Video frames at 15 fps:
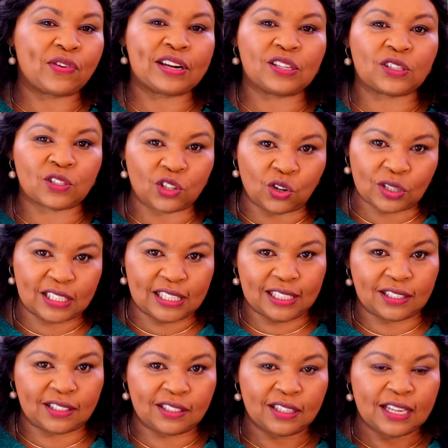
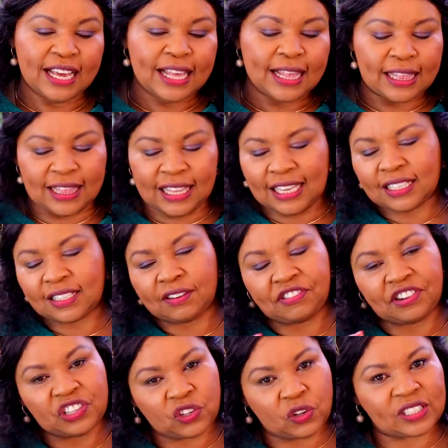resources. These
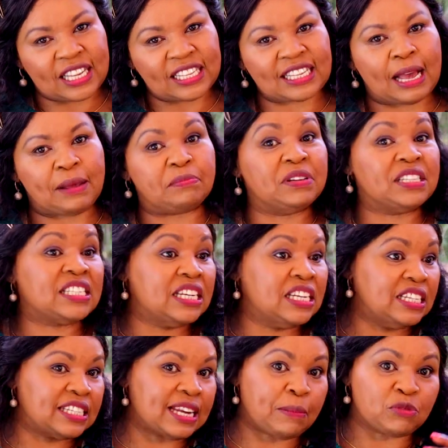resources can be seen
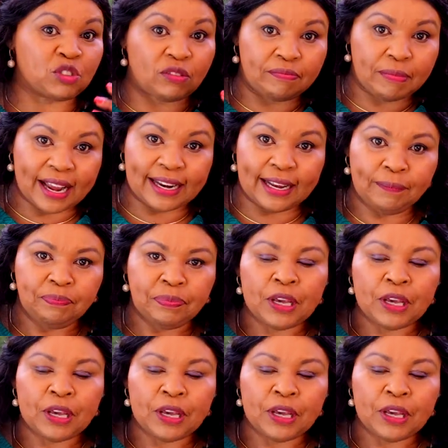in terms of money.